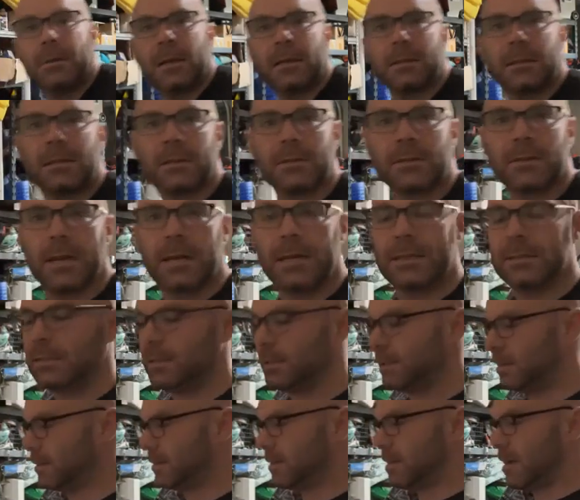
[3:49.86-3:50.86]
nothing crazy.
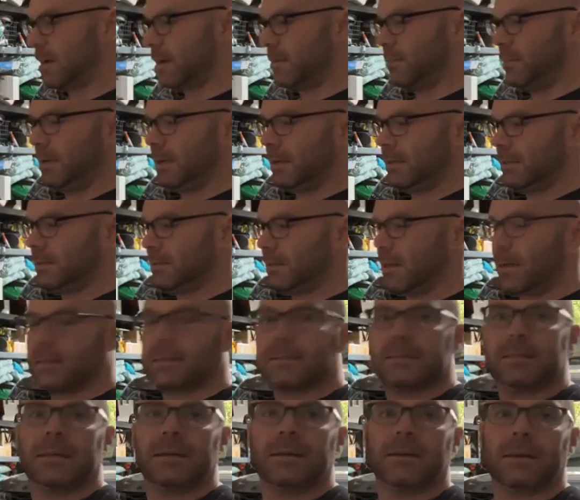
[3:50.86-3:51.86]
It's not gonna be a
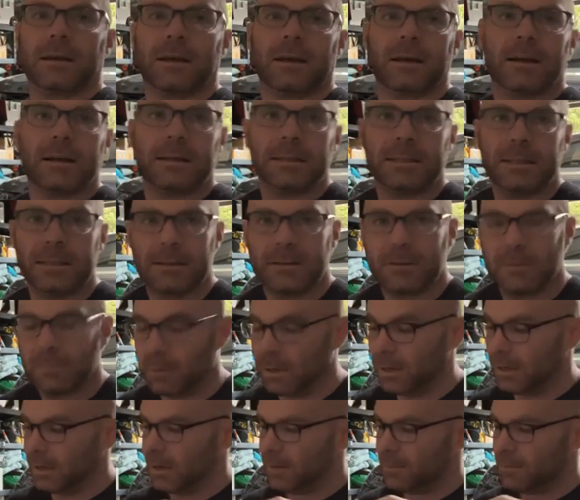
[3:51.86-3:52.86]
sexy uh, deal,
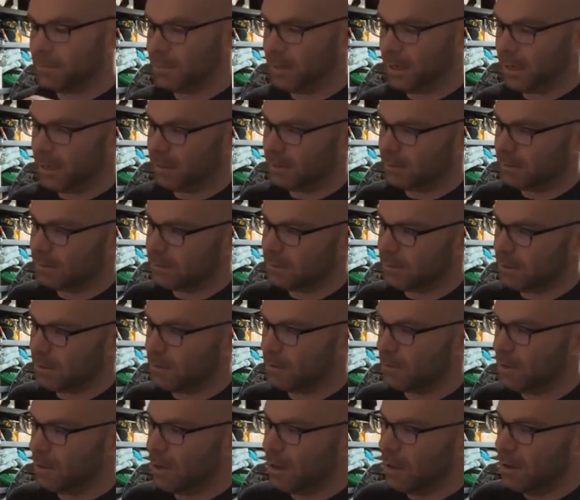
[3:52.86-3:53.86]
but I'm painting.
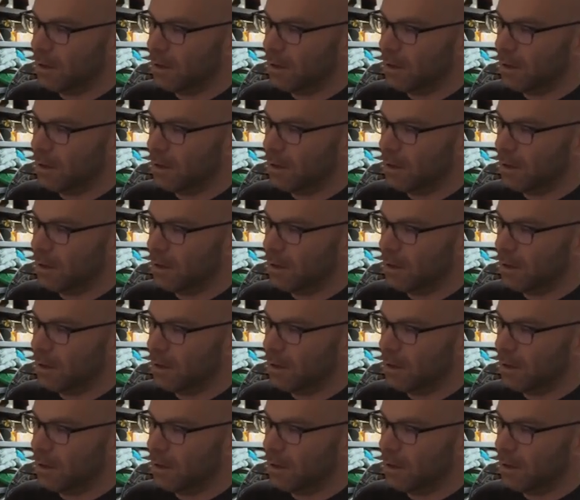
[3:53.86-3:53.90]
So